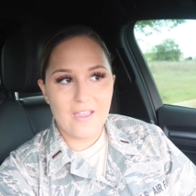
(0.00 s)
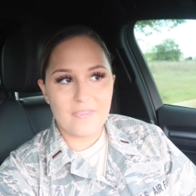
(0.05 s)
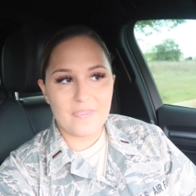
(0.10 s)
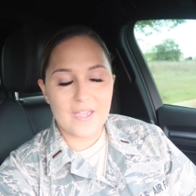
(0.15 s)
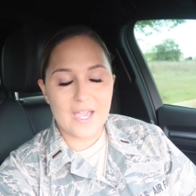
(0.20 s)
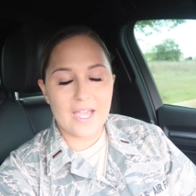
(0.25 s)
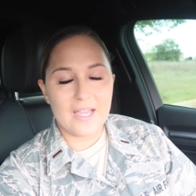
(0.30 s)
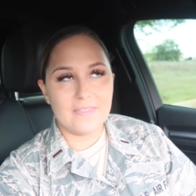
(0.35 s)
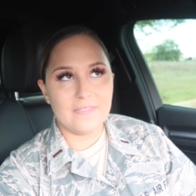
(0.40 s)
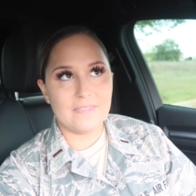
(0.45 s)

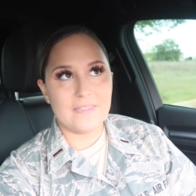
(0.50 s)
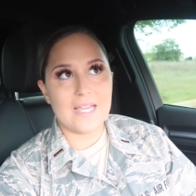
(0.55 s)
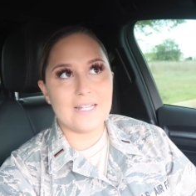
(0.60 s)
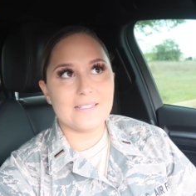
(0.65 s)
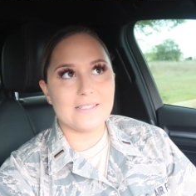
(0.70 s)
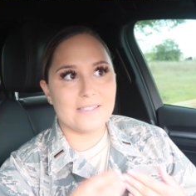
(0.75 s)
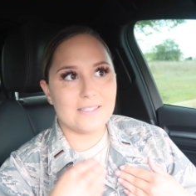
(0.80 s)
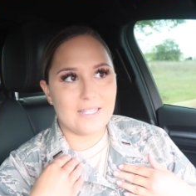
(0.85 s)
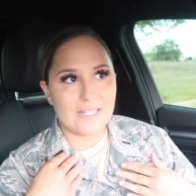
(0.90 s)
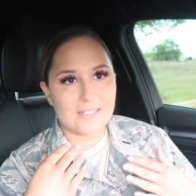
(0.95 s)

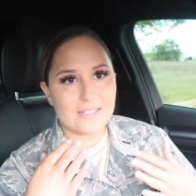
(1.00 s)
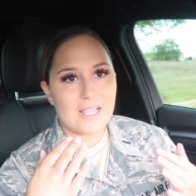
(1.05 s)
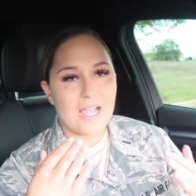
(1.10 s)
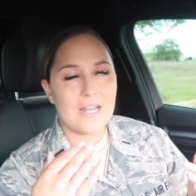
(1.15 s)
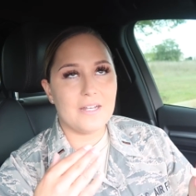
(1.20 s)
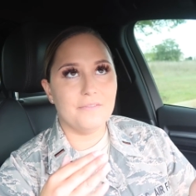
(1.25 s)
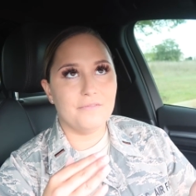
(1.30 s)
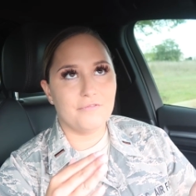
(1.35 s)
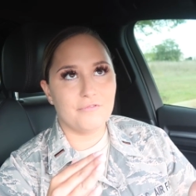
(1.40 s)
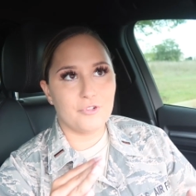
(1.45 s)
That's
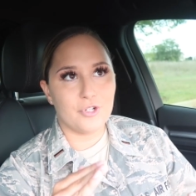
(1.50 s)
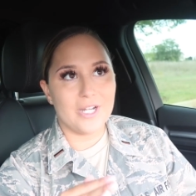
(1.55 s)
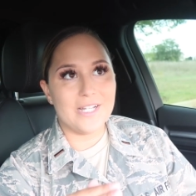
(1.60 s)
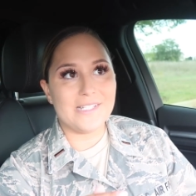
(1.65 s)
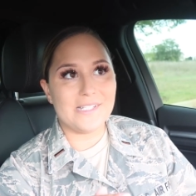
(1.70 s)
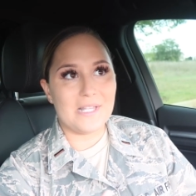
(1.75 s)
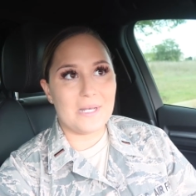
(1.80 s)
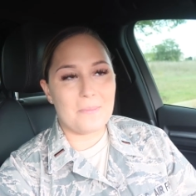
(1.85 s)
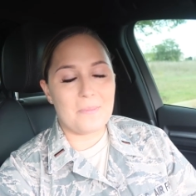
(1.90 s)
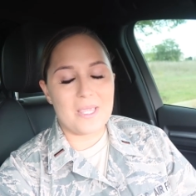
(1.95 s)
kind of
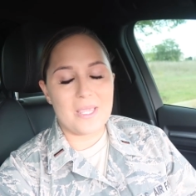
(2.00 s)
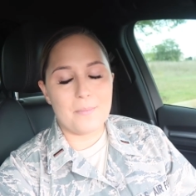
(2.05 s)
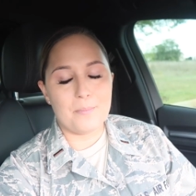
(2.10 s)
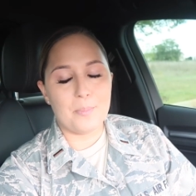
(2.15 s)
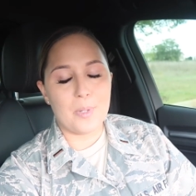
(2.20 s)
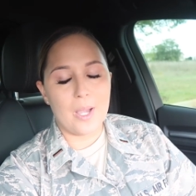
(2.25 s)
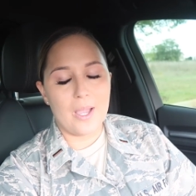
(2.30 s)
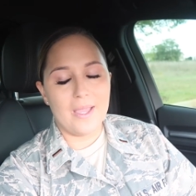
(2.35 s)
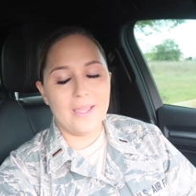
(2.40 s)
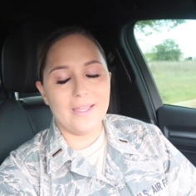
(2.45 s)
crazy to me,
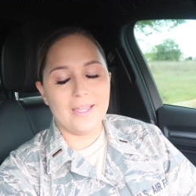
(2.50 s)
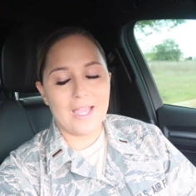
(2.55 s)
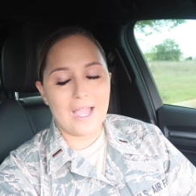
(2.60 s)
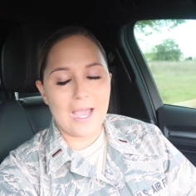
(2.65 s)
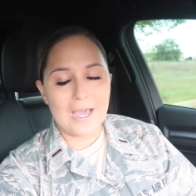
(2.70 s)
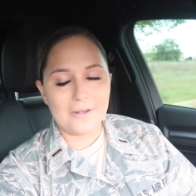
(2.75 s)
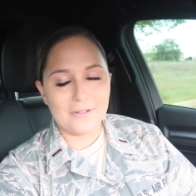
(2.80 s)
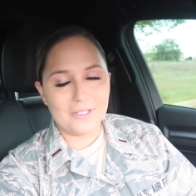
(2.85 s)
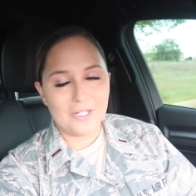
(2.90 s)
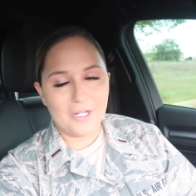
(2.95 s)
but
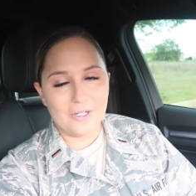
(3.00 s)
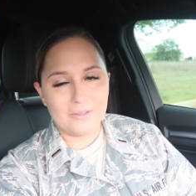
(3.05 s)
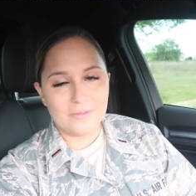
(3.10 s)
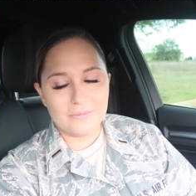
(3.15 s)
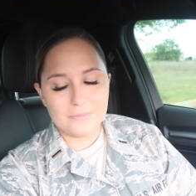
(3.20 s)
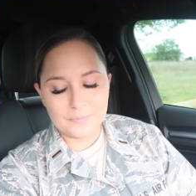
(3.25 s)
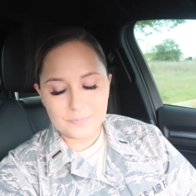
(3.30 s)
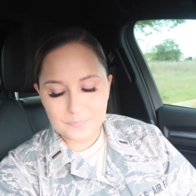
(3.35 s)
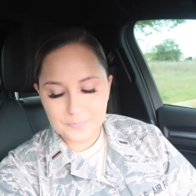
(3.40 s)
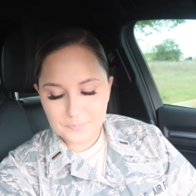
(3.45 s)
I don't know.
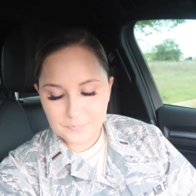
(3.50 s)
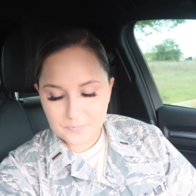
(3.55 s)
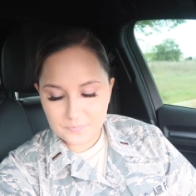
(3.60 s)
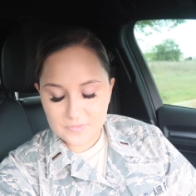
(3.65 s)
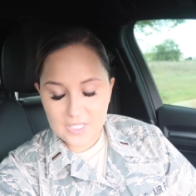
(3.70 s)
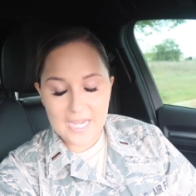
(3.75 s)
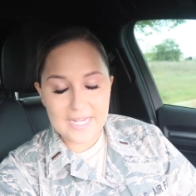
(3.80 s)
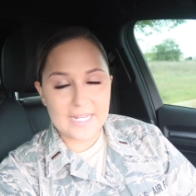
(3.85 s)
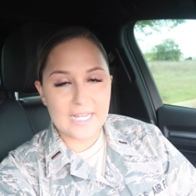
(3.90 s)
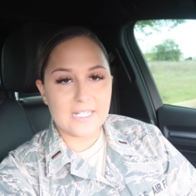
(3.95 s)

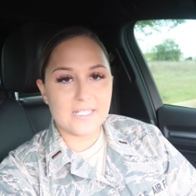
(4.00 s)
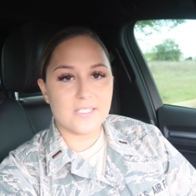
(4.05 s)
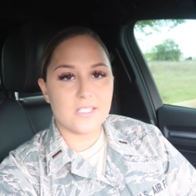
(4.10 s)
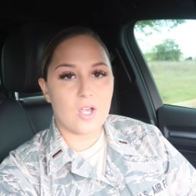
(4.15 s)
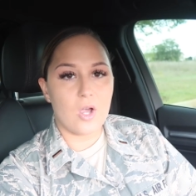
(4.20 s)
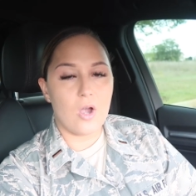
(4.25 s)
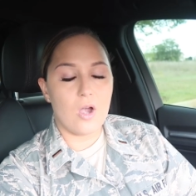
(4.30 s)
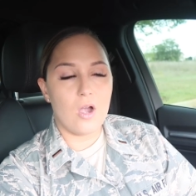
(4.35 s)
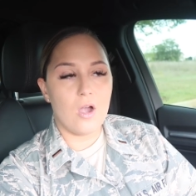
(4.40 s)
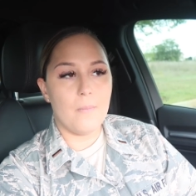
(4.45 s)
I guess
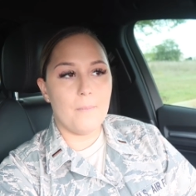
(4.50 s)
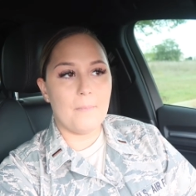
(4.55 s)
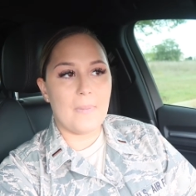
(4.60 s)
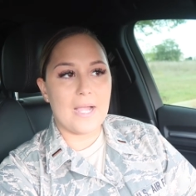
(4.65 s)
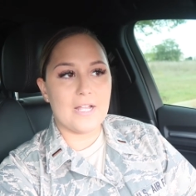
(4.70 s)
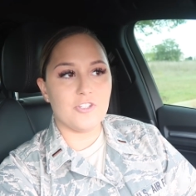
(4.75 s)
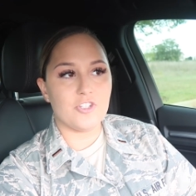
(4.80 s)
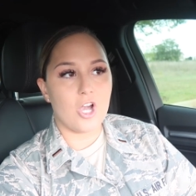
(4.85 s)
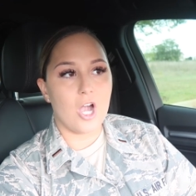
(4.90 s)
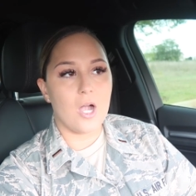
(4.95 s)

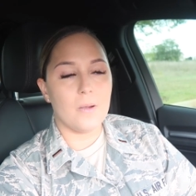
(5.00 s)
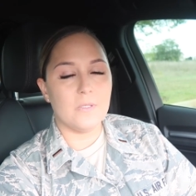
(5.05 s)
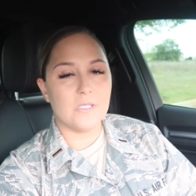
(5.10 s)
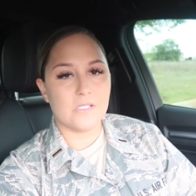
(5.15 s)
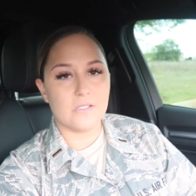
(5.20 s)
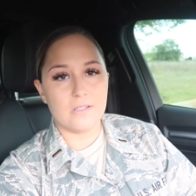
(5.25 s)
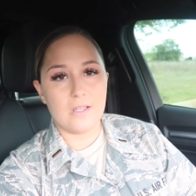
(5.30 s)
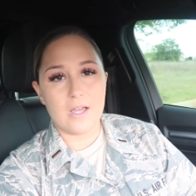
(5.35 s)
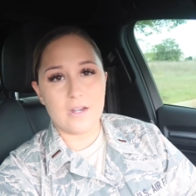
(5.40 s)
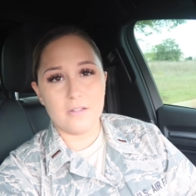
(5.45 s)
my job
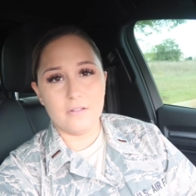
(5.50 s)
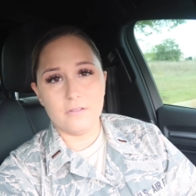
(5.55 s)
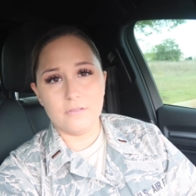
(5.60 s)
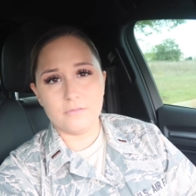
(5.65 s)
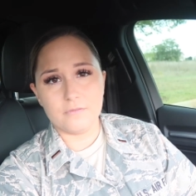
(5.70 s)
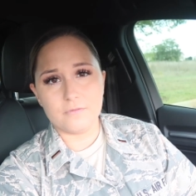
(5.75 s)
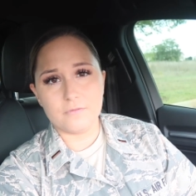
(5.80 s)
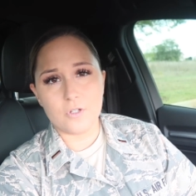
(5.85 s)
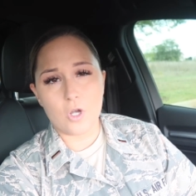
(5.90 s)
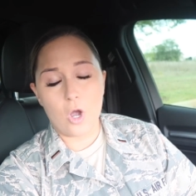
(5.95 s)
is a lot
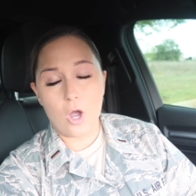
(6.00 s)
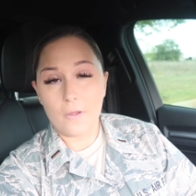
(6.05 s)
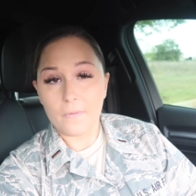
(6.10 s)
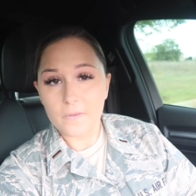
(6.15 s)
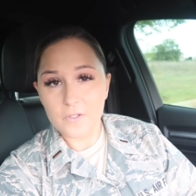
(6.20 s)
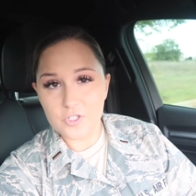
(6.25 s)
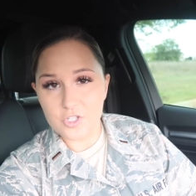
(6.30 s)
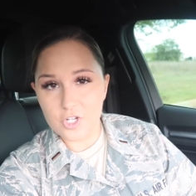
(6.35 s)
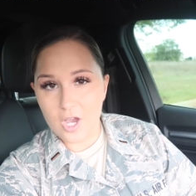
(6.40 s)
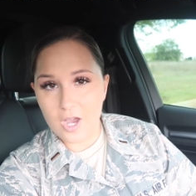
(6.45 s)
of
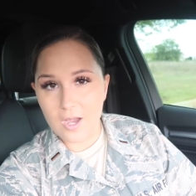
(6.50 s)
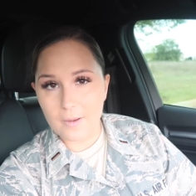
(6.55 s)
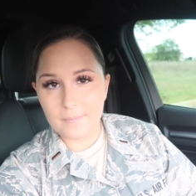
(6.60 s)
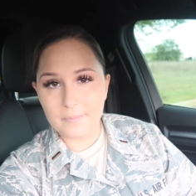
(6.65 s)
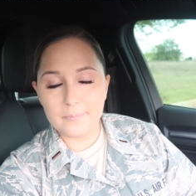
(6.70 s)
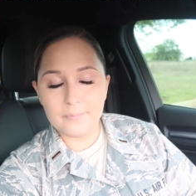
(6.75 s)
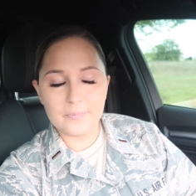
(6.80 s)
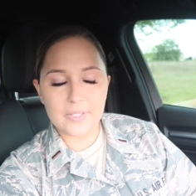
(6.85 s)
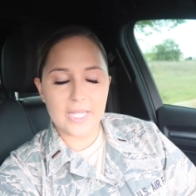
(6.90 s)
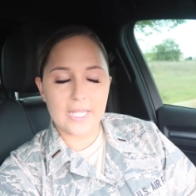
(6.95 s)
on-the-job,
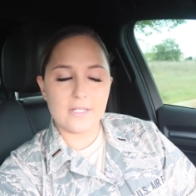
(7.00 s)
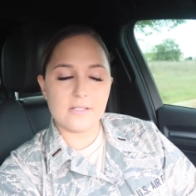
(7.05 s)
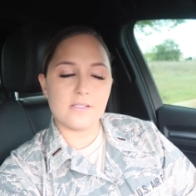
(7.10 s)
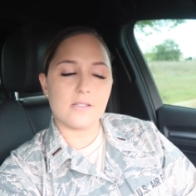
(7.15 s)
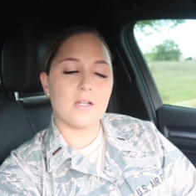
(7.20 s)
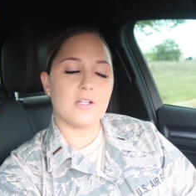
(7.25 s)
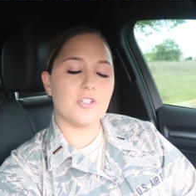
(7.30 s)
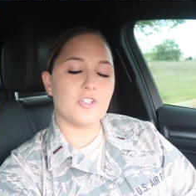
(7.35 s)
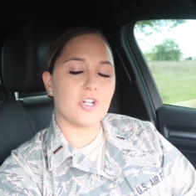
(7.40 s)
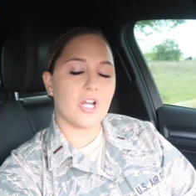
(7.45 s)

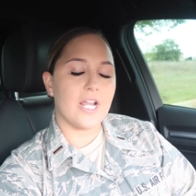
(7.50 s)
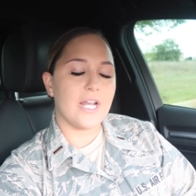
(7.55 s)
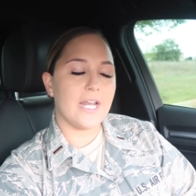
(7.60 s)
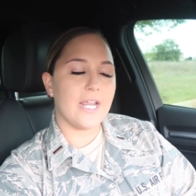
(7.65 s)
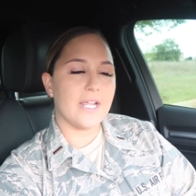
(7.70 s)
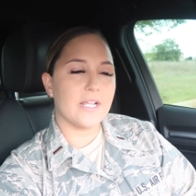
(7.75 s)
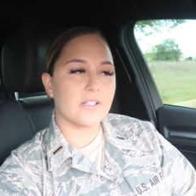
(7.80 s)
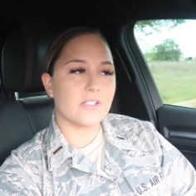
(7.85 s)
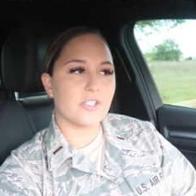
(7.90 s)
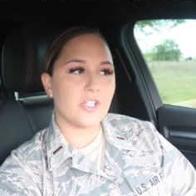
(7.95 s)
hands-on
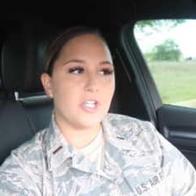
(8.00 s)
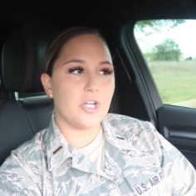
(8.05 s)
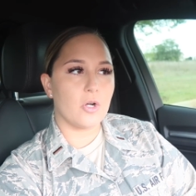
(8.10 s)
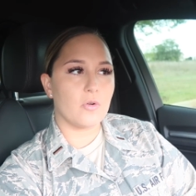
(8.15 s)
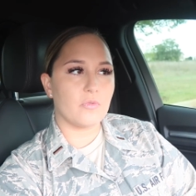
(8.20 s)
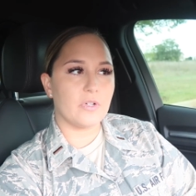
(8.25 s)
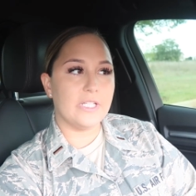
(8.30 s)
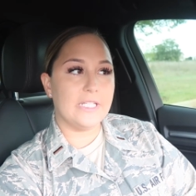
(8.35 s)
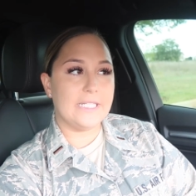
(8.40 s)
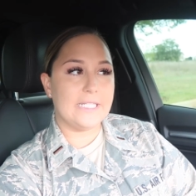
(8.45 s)
training, so you
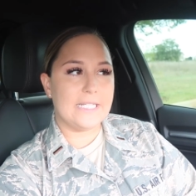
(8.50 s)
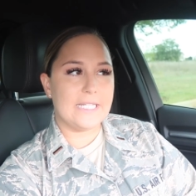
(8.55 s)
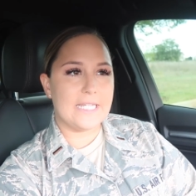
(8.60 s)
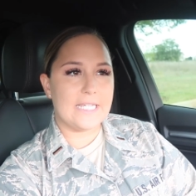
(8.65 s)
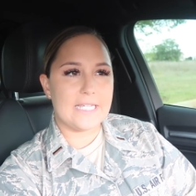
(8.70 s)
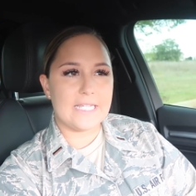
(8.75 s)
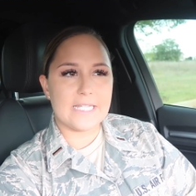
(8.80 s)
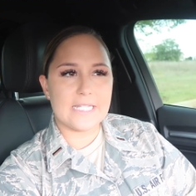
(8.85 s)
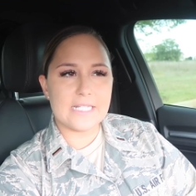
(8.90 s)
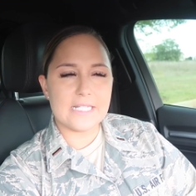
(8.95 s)
don't really
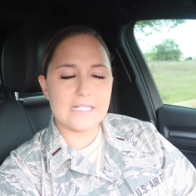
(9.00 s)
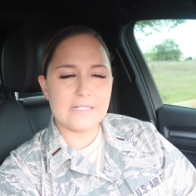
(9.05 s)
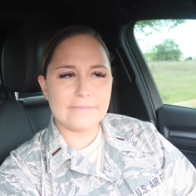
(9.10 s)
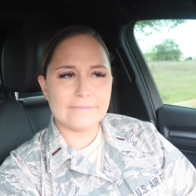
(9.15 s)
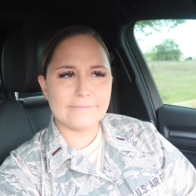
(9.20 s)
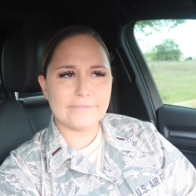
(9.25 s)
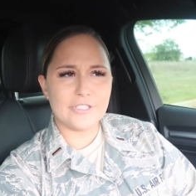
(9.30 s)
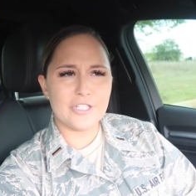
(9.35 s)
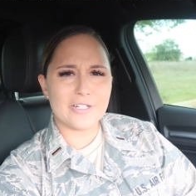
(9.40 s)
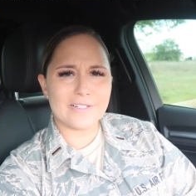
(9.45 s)
need
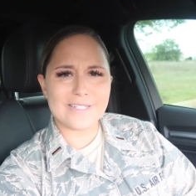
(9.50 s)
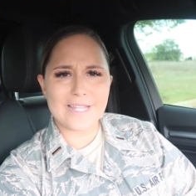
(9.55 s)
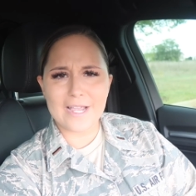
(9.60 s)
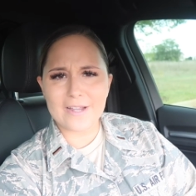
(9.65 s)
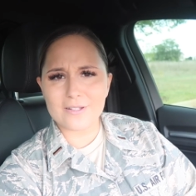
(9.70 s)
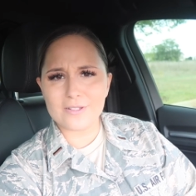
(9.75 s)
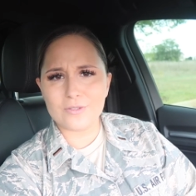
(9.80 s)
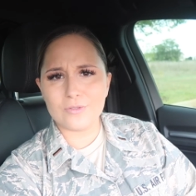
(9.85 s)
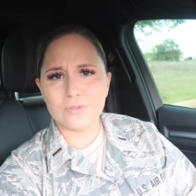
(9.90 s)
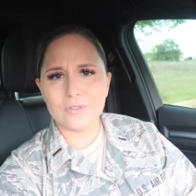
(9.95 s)
your
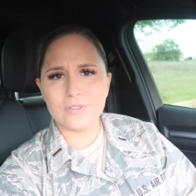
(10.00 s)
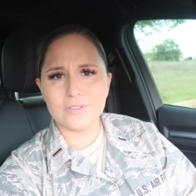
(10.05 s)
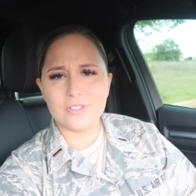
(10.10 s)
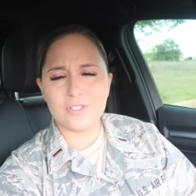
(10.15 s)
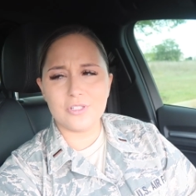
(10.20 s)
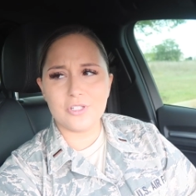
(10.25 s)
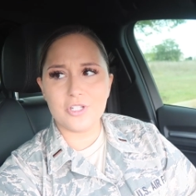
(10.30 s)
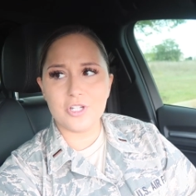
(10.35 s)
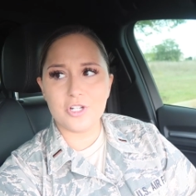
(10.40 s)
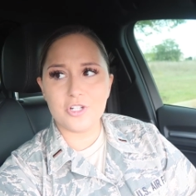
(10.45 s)
tech school
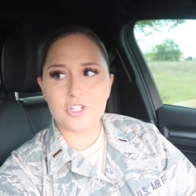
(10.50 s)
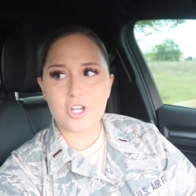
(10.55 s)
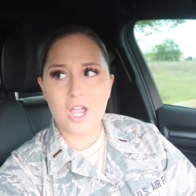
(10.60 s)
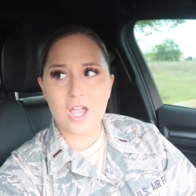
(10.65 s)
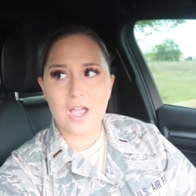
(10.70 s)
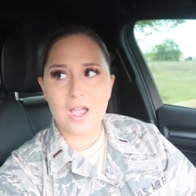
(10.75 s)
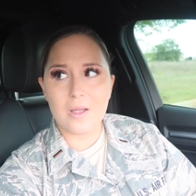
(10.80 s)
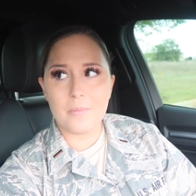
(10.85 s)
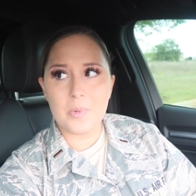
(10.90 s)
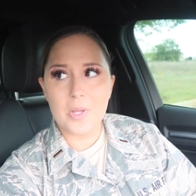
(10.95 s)
to do your
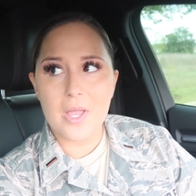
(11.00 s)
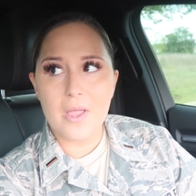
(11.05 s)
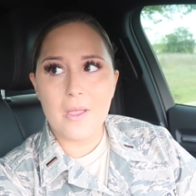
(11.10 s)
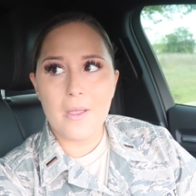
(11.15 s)
job.